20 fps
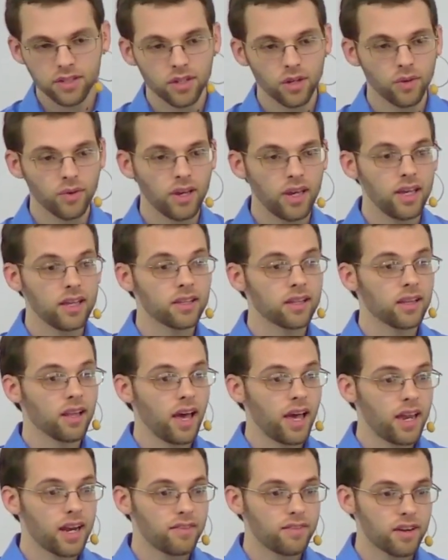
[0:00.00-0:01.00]
So, in
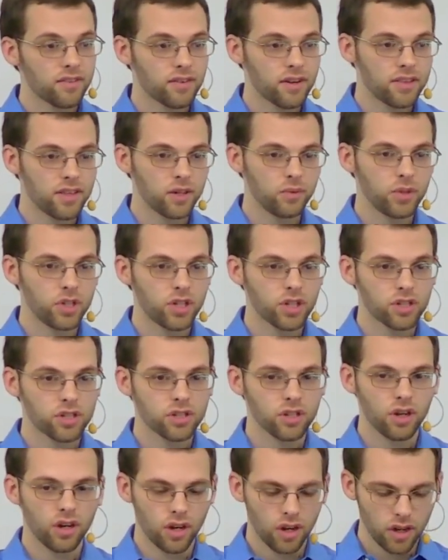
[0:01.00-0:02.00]
light of everything we just
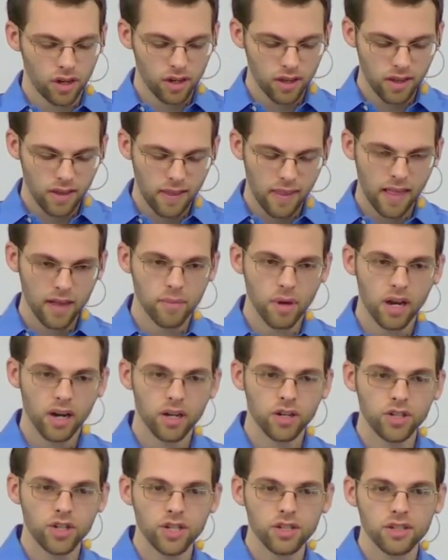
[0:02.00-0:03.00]
saw about
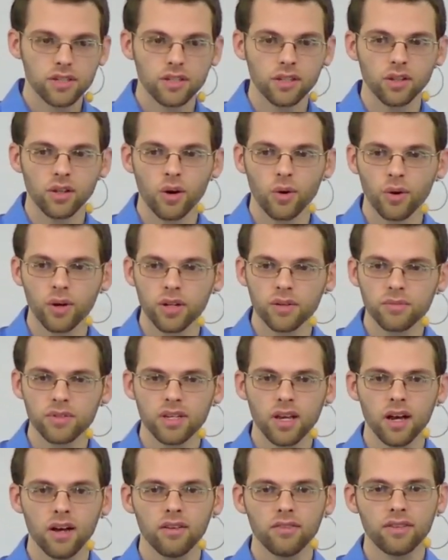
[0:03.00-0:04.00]
how Jesus lowered
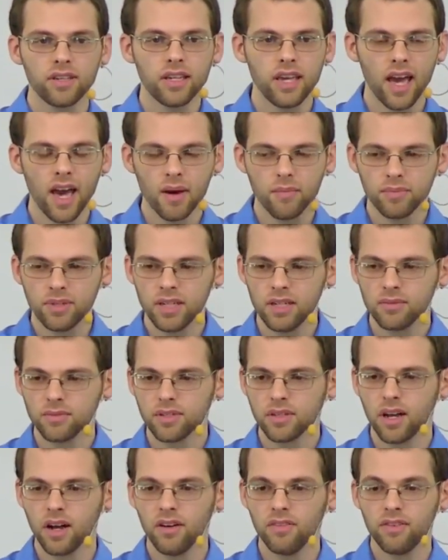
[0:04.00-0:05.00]
himself, he emptied
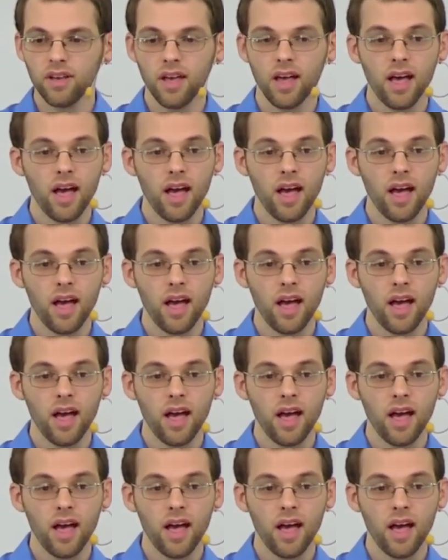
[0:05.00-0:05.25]
himself,